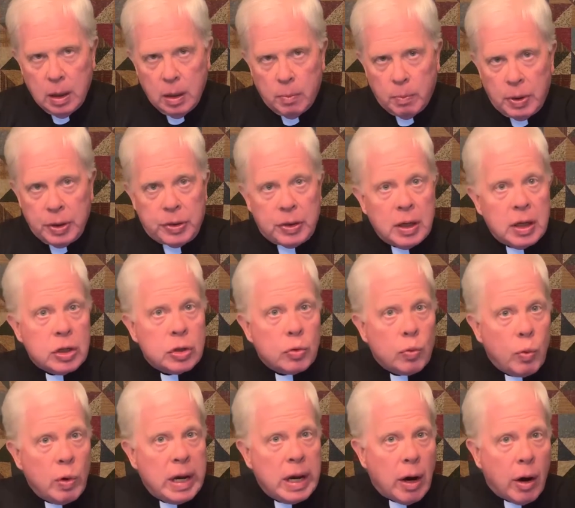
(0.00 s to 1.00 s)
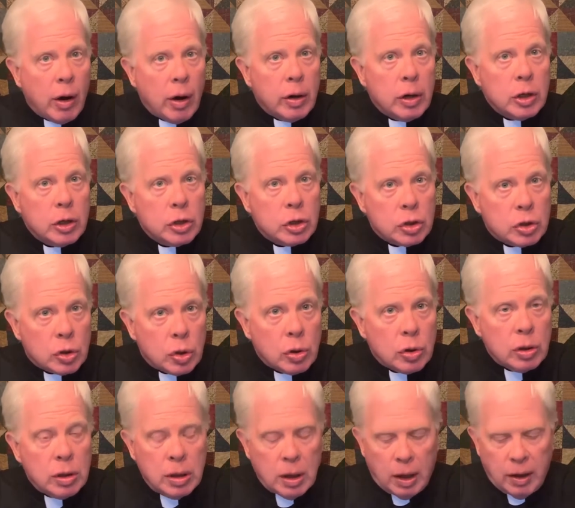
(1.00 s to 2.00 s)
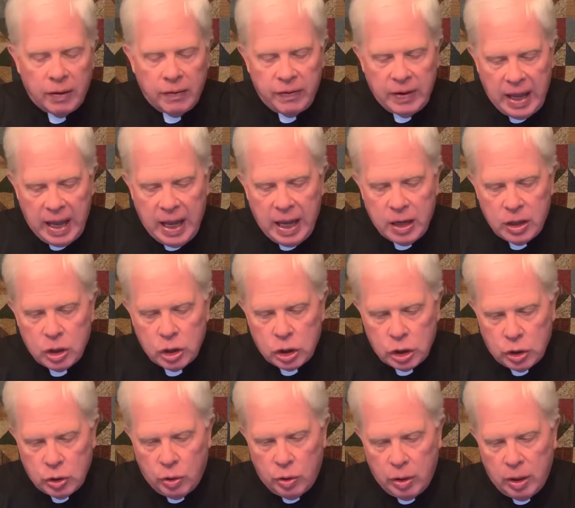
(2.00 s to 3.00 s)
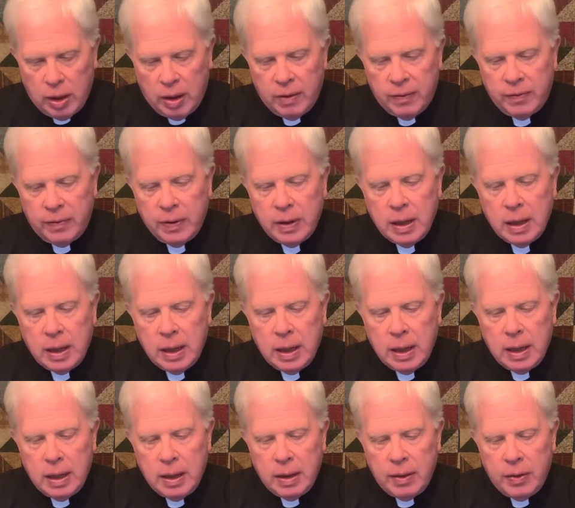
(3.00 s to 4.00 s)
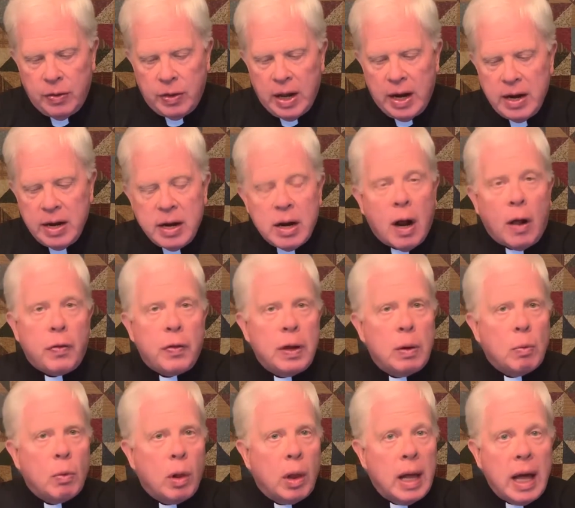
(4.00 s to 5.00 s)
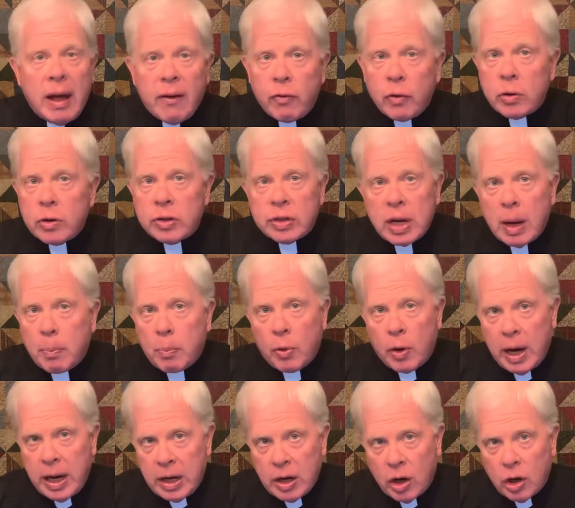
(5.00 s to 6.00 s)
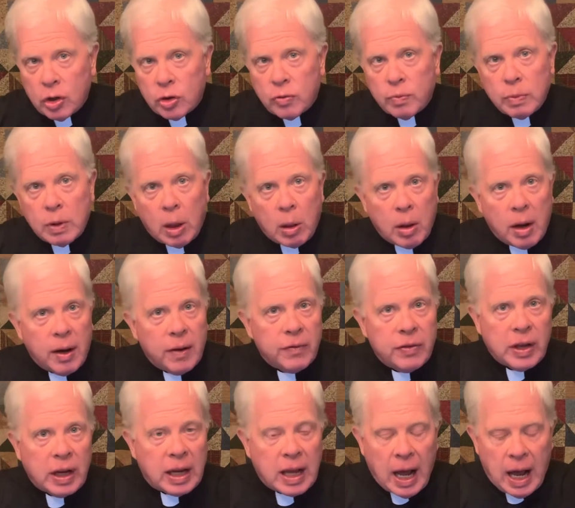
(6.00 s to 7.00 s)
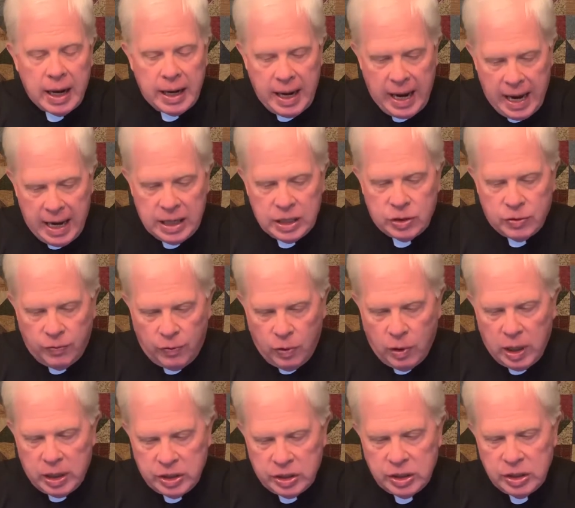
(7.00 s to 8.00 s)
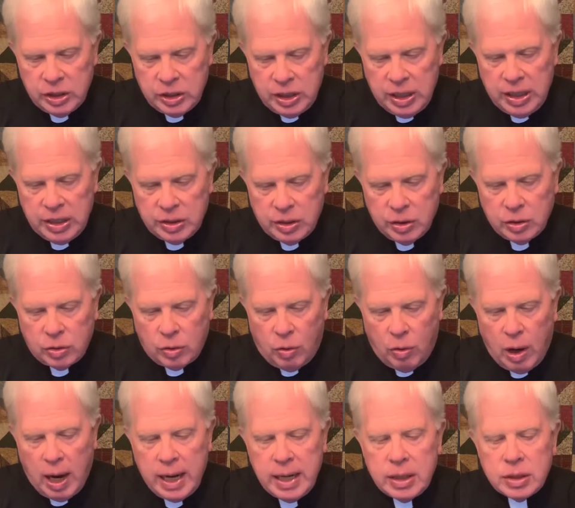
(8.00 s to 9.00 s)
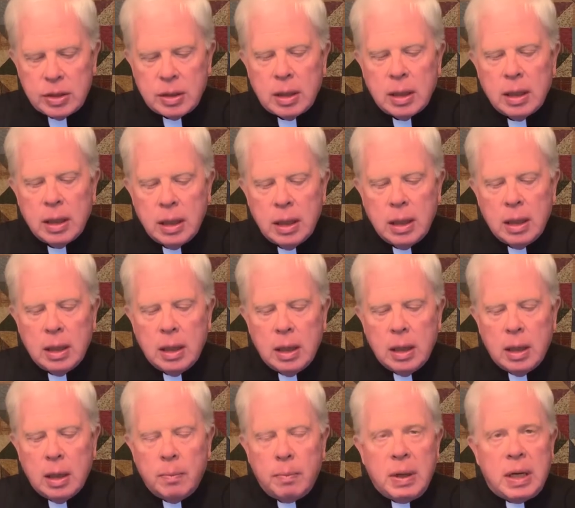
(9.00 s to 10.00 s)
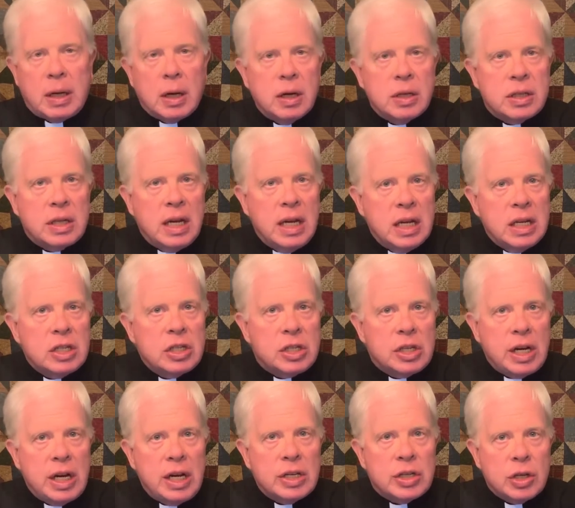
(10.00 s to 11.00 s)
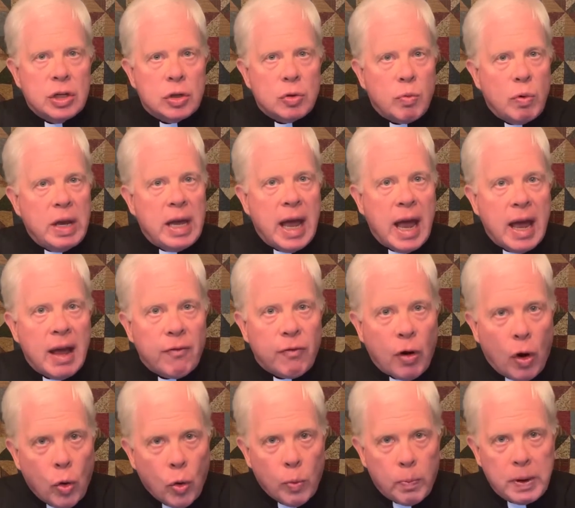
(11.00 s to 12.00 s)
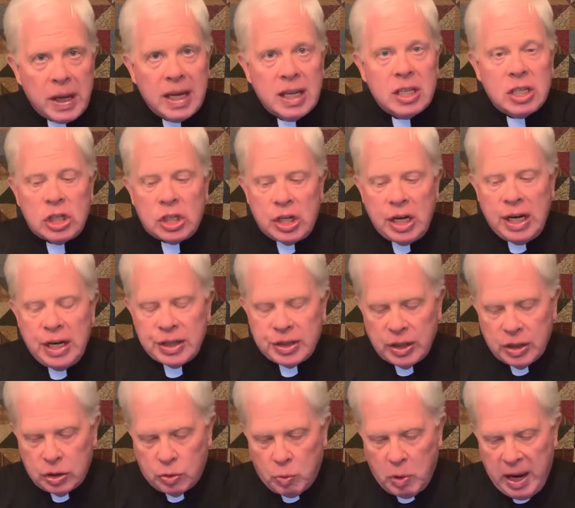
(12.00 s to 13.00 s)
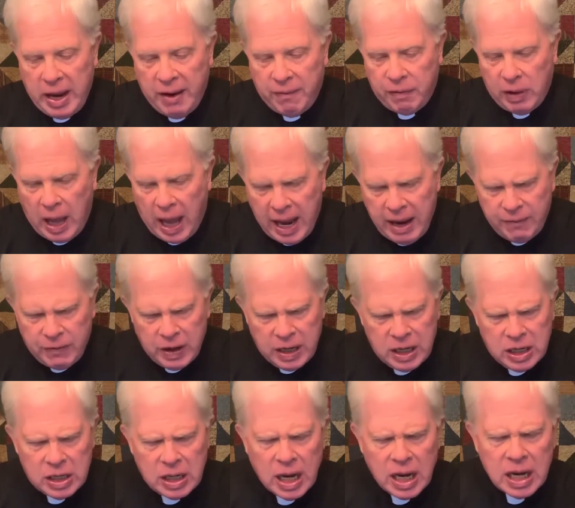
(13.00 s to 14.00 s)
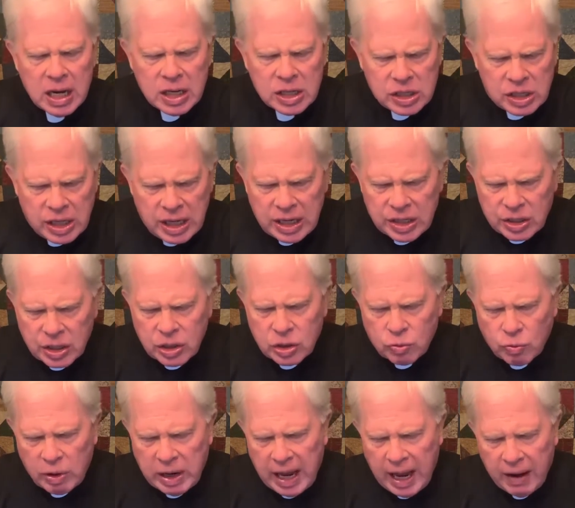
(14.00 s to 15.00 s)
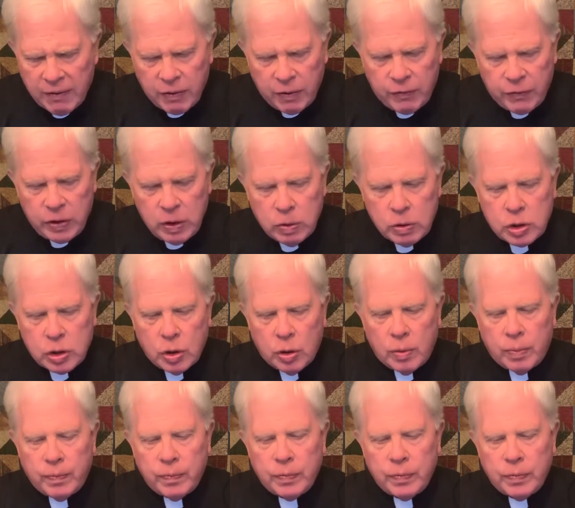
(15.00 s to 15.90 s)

But this we are certain of and assured of that nothing will ever separate us from the love that God has for us in Jesus Christ. Because in Jesus we have hope, in Jesus we have life, and in Jesus we have a future.